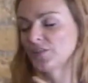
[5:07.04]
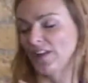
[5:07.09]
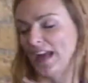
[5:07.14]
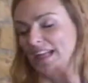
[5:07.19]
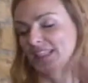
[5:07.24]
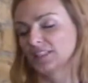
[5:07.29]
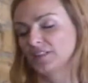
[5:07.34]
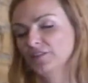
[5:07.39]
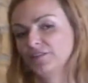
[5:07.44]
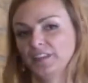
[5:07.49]

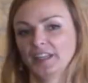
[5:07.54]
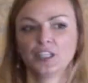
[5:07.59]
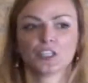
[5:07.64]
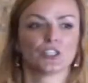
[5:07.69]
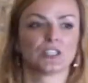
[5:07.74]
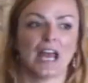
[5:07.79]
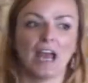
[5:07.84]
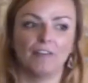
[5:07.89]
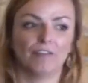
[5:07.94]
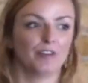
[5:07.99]
facts and
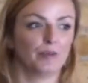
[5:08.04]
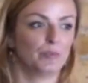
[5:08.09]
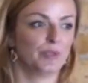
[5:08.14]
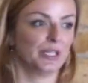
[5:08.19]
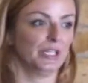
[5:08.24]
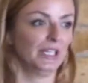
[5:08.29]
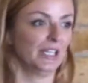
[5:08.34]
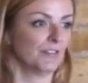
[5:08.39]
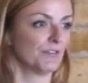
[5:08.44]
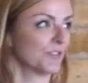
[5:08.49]
figures,
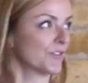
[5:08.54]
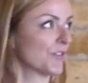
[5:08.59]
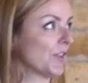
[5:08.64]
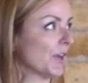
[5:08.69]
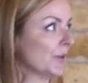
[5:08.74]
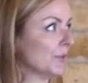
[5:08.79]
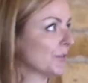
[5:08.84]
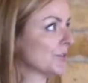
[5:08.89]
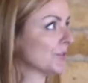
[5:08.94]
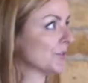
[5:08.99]
everybody loves
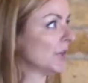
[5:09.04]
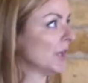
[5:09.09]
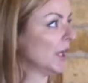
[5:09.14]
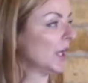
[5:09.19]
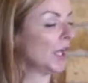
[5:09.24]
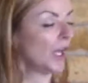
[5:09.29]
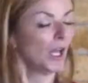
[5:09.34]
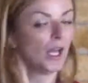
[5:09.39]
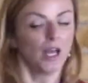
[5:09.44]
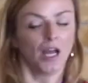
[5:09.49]
those.
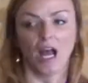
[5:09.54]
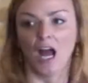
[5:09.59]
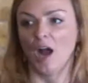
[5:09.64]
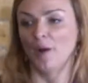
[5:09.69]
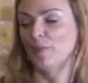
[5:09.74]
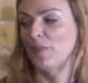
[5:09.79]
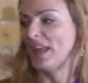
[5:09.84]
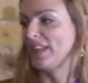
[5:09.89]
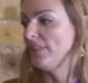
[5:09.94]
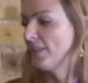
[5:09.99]

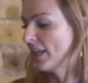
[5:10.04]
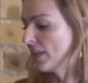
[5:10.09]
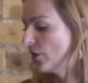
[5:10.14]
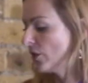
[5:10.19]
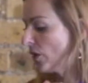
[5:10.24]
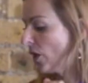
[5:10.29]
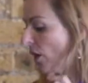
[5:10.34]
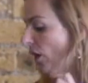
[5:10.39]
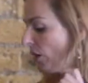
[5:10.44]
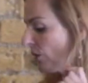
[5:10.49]
And
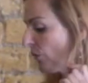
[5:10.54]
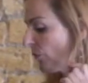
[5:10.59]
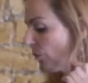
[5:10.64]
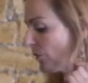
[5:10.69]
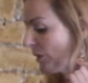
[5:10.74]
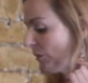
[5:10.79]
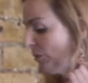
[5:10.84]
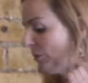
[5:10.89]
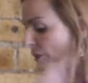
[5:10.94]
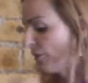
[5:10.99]
then
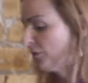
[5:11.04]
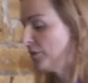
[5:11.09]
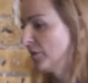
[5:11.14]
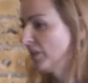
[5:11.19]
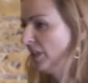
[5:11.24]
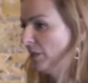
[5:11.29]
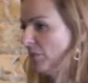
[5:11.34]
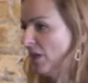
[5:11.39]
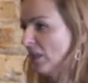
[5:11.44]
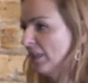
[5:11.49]
the beautiful
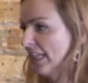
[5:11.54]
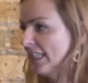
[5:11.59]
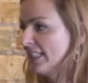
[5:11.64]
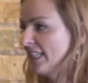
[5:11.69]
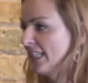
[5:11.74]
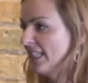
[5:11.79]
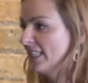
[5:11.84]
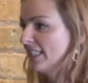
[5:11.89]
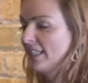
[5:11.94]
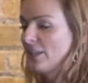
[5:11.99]
thing about
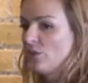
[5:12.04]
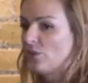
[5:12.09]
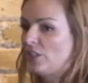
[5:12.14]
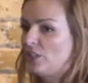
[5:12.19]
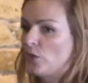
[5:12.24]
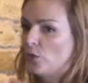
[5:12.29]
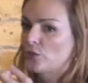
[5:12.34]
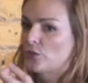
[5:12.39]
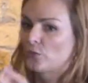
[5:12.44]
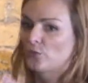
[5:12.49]
LinkedIn is that you
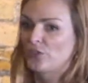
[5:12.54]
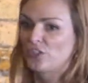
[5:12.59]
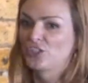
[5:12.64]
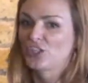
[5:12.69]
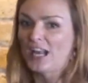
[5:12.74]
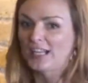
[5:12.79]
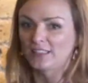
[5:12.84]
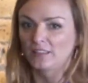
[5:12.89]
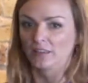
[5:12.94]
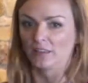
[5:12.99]
can also
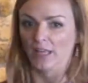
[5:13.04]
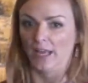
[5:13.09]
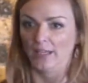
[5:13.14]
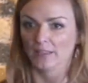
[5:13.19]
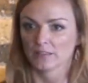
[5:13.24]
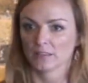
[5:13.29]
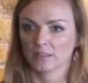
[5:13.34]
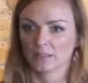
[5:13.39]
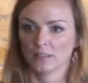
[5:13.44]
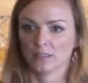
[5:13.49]
reject
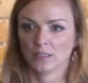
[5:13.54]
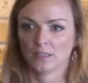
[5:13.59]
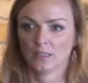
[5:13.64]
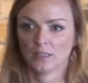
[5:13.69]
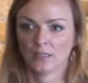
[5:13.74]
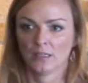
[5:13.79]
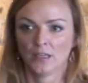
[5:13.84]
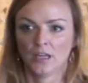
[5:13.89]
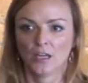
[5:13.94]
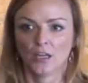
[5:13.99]
things.
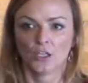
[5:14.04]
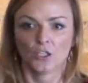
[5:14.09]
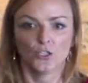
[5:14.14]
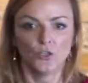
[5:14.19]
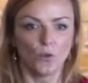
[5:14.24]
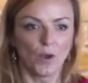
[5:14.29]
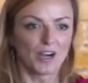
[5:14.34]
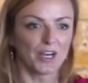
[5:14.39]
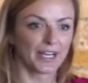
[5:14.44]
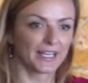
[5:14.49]

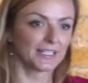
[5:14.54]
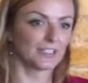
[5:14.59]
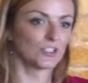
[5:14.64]
You are in